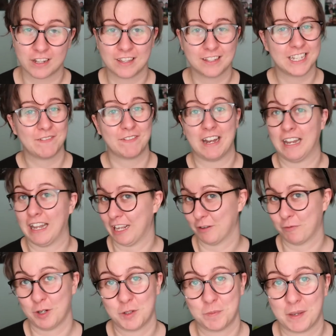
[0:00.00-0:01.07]
and there's even a
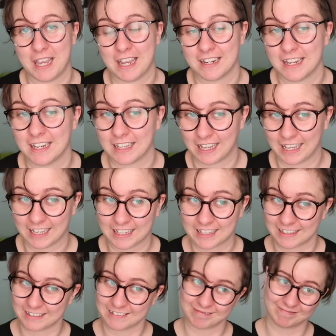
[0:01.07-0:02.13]
language bit in it. Like,